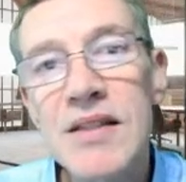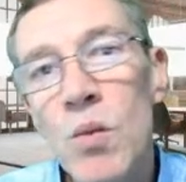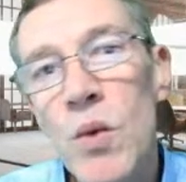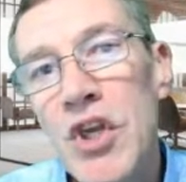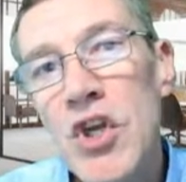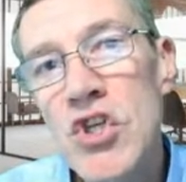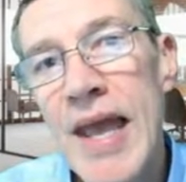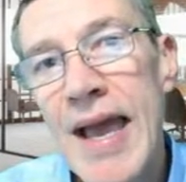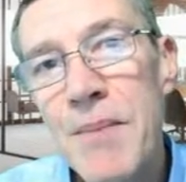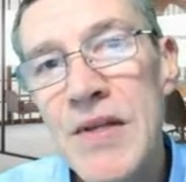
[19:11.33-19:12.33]
and what usually
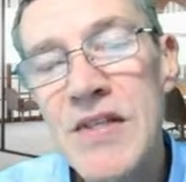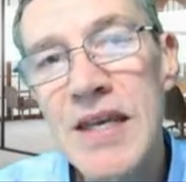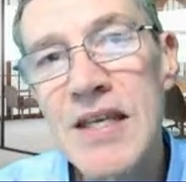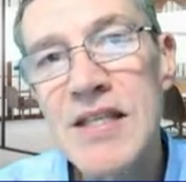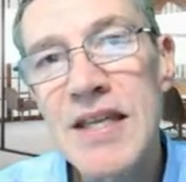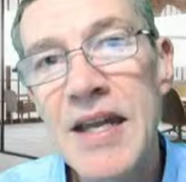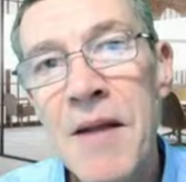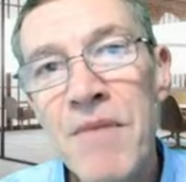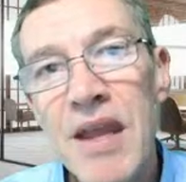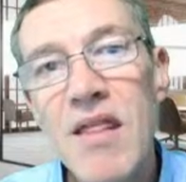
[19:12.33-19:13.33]
happens is that
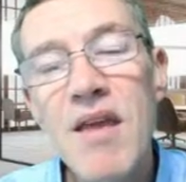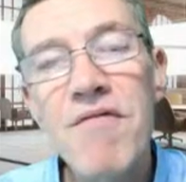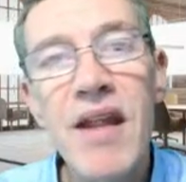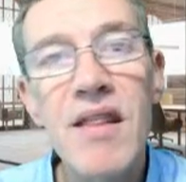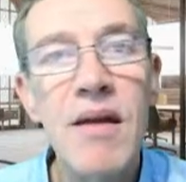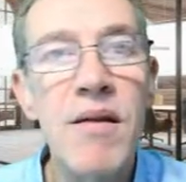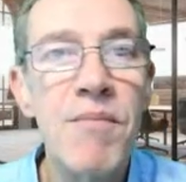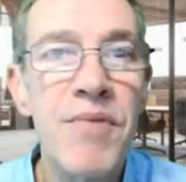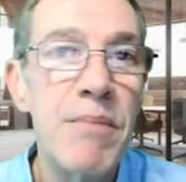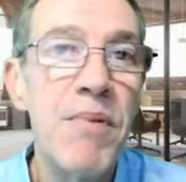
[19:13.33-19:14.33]
in the event
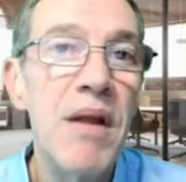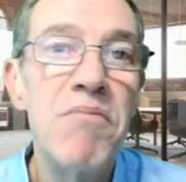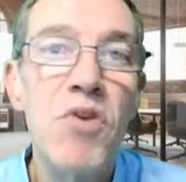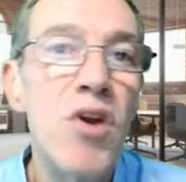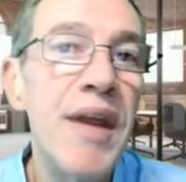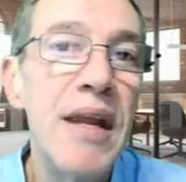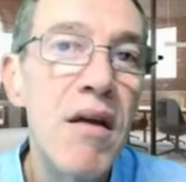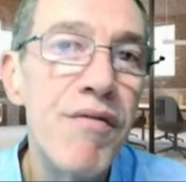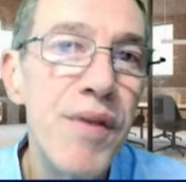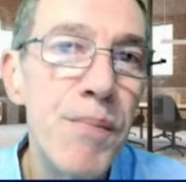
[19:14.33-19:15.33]
that not any
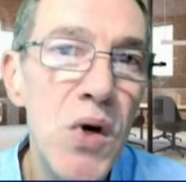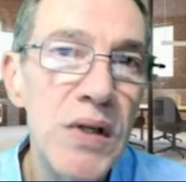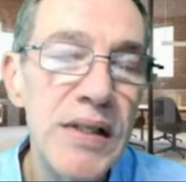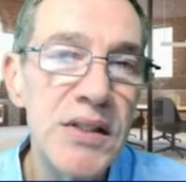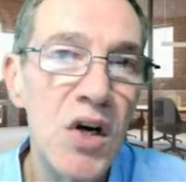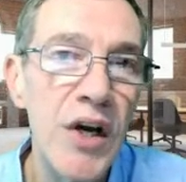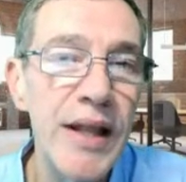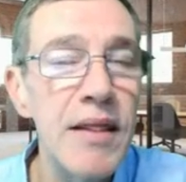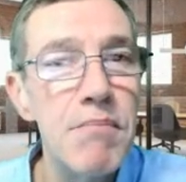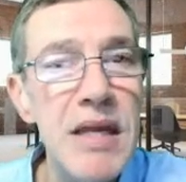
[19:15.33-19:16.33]
of the parties are
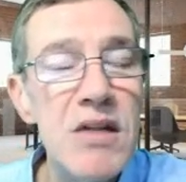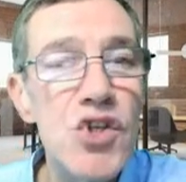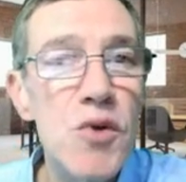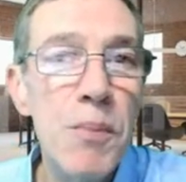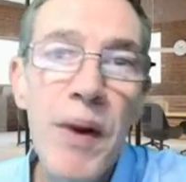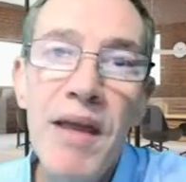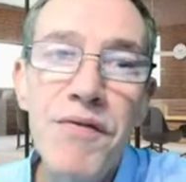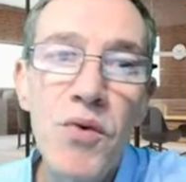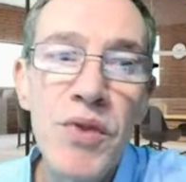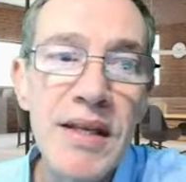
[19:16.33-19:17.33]
in the means to pay
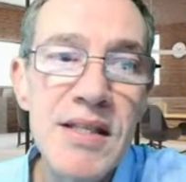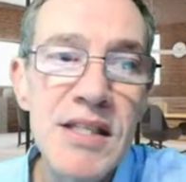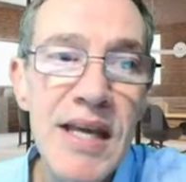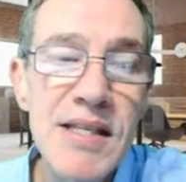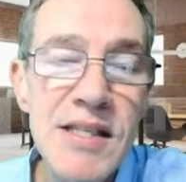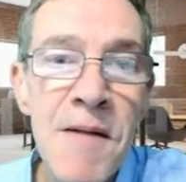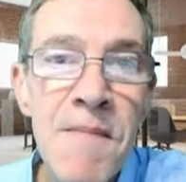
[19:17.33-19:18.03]
for these tests,